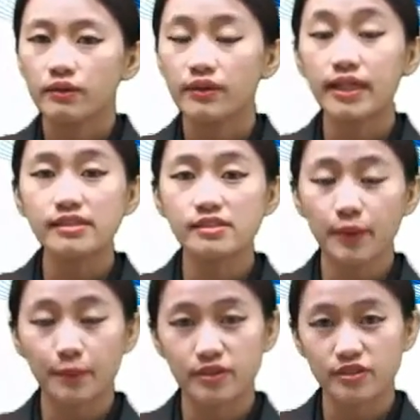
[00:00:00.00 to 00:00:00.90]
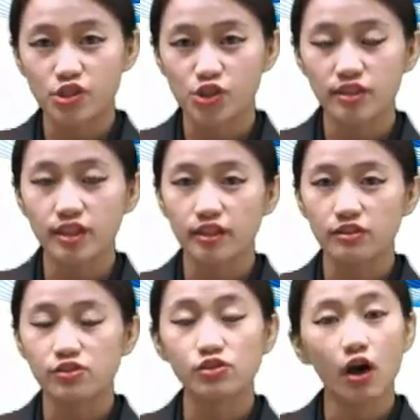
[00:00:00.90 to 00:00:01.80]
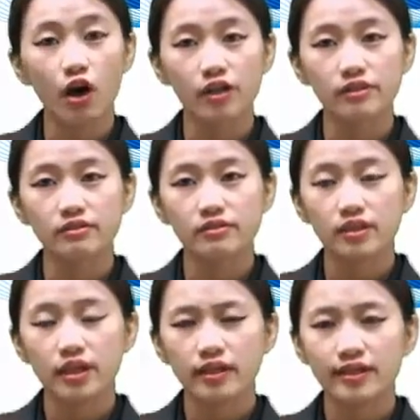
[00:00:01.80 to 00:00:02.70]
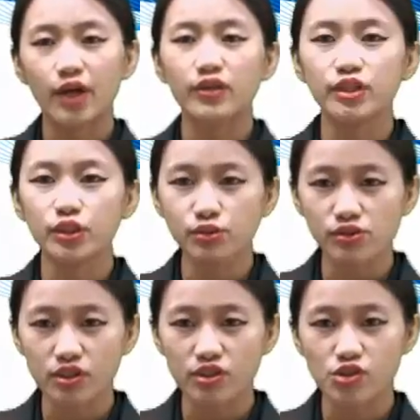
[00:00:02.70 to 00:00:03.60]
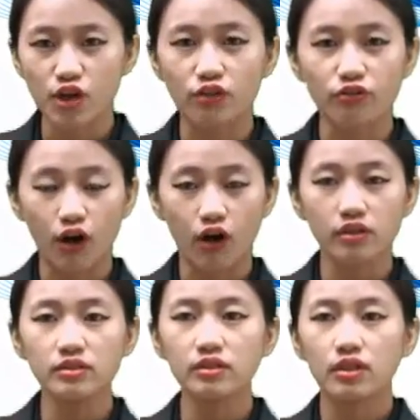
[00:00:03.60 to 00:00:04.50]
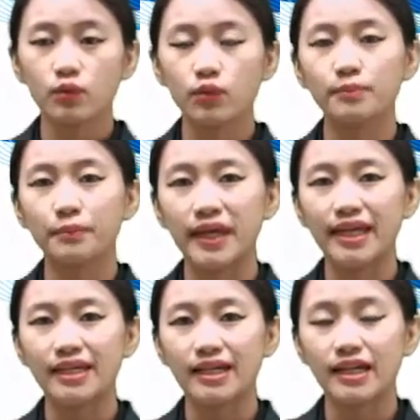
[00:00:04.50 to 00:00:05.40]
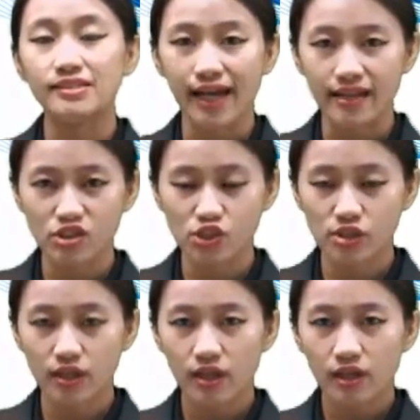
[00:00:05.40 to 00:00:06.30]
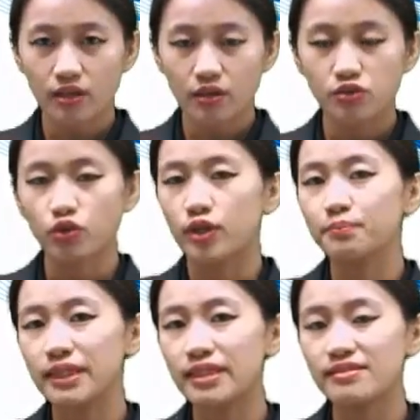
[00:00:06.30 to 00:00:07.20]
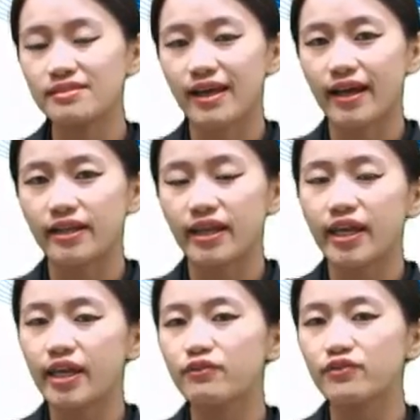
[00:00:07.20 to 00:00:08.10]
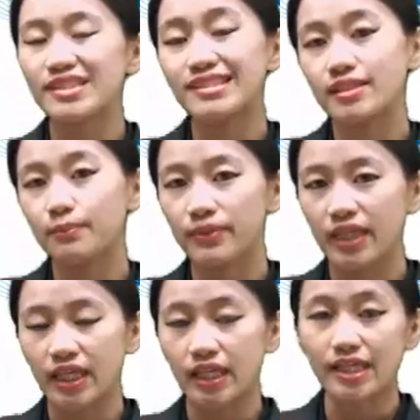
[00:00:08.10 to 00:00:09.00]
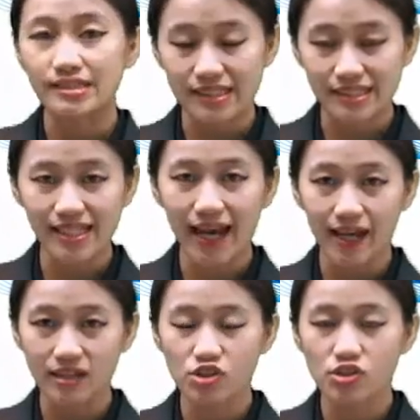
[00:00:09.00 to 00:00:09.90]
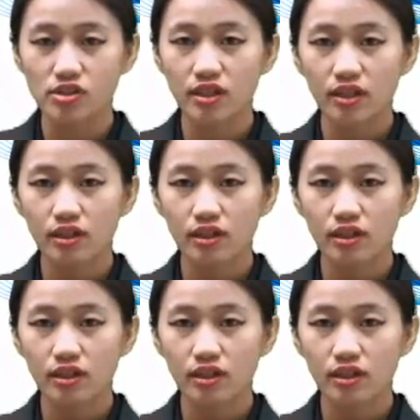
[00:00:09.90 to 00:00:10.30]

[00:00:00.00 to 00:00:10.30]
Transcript: The next preposition is on. Now the usage of on would be attached. So it means that if something is attached